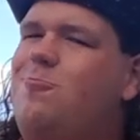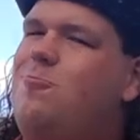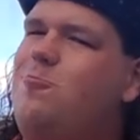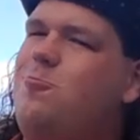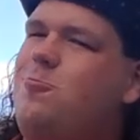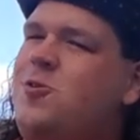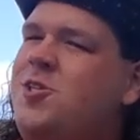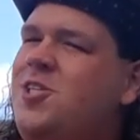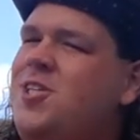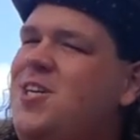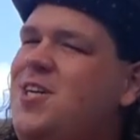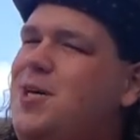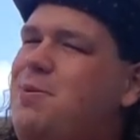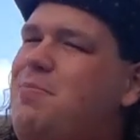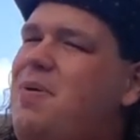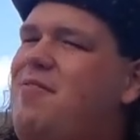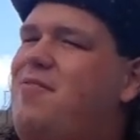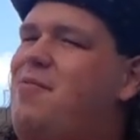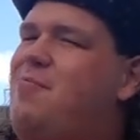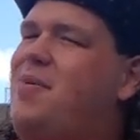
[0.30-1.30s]
Well, shit,
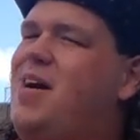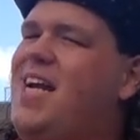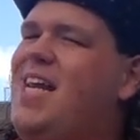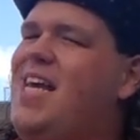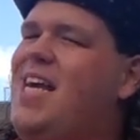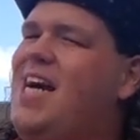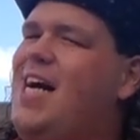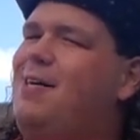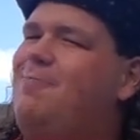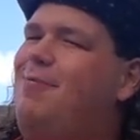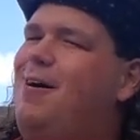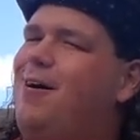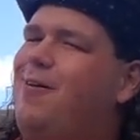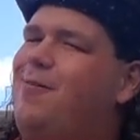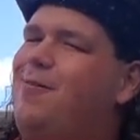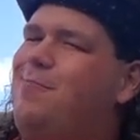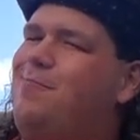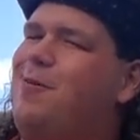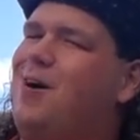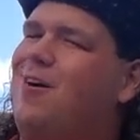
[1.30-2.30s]
baby buddy, I'm back
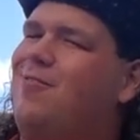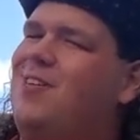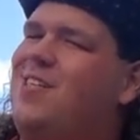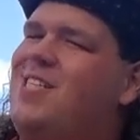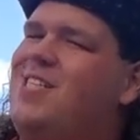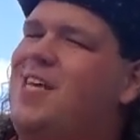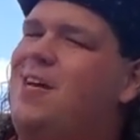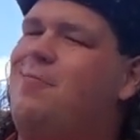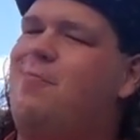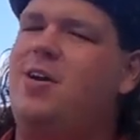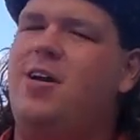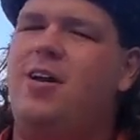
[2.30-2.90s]
with Marvel Sim,